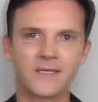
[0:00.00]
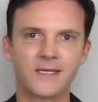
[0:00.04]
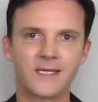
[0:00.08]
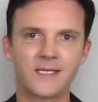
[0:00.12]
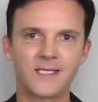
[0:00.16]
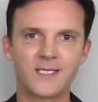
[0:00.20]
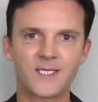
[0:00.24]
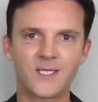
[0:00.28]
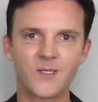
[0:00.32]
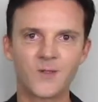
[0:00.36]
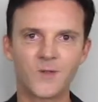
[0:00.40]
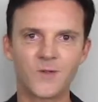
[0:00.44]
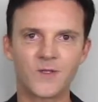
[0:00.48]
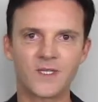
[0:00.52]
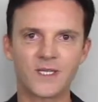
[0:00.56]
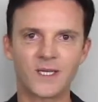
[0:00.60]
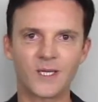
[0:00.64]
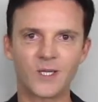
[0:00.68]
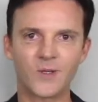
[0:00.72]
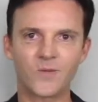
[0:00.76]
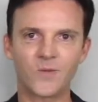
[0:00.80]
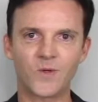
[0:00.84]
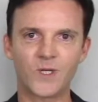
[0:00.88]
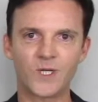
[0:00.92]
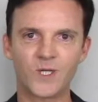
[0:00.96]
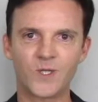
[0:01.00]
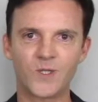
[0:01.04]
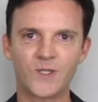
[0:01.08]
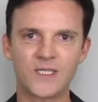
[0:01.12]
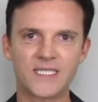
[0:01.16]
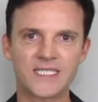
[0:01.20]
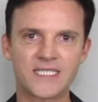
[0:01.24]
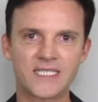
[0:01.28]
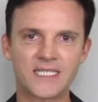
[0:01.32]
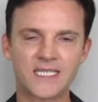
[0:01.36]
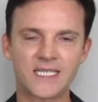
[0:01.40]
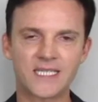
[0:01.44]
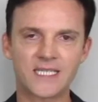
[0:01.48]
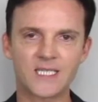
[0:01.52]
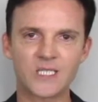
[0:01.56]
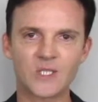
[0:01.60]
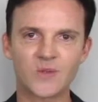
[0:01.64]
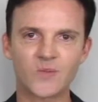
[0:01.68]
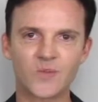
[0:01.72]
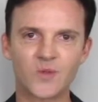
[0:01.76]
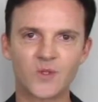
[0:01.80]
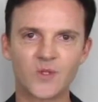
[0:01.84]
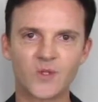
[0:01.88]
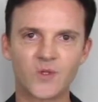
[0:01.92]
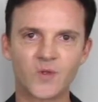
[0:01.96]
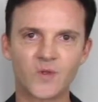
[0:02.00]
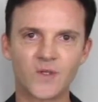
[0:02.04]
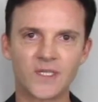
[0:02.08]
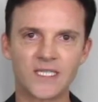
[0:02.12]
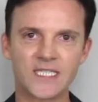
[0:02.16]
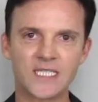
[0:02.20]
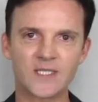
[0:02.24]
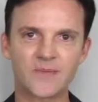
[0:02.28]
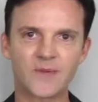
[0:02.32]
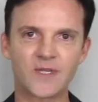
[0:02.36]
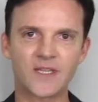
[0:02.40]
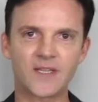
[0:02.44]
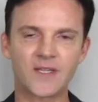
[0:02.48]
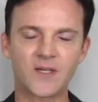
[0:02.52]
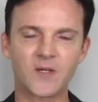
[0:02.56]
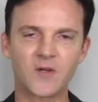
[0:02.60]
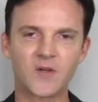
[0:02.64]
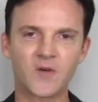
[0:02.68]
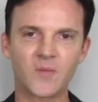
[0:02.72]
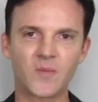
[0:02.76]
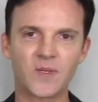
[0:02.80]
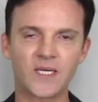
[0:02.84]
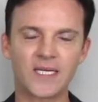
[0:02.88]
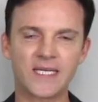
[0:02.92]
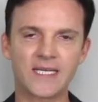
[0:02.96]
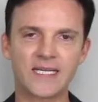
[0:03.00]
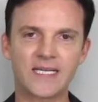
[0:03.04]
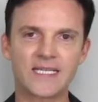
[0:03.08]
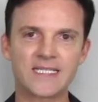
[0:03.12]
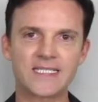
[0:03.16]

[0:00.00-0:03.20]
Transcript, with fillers: Until then, we could see spirit releasement therapy